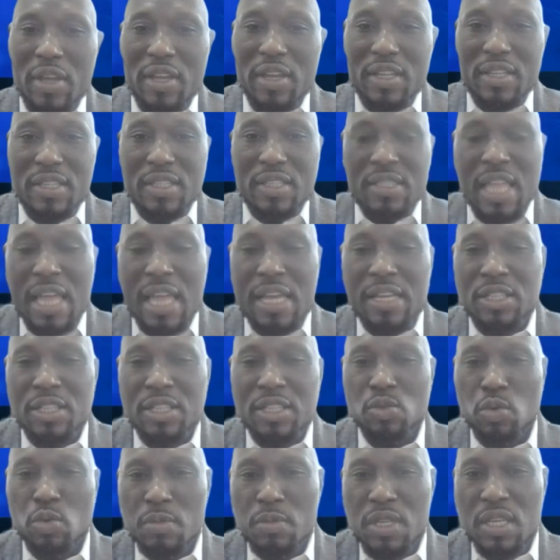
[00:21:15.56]
Okay,
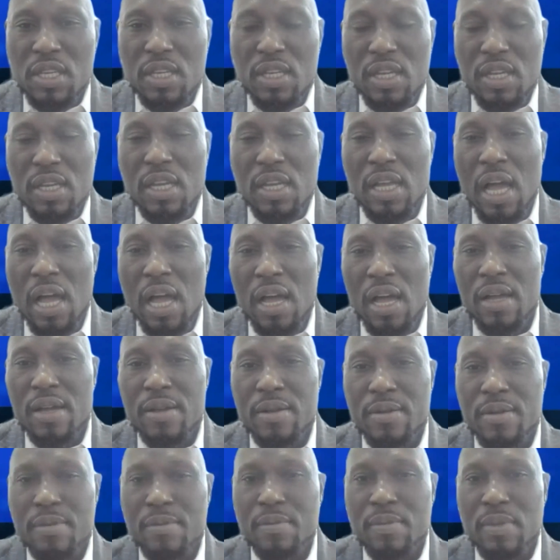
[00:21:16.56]
thanks, Wumi.
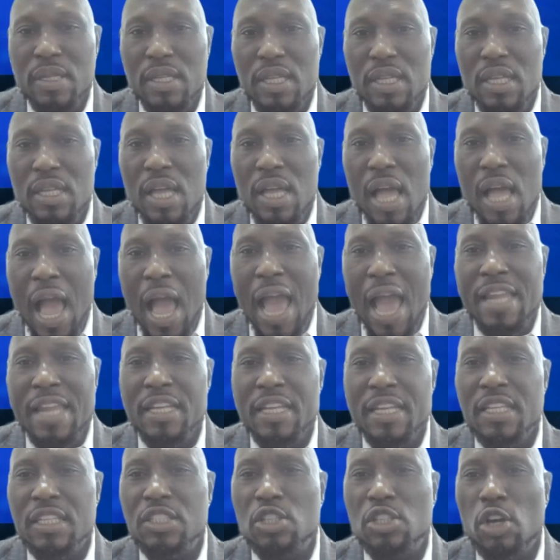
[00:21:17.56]
I
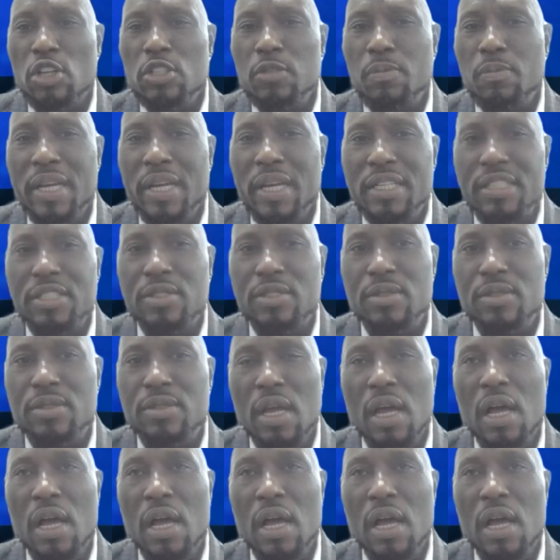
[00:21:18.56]
think this judgment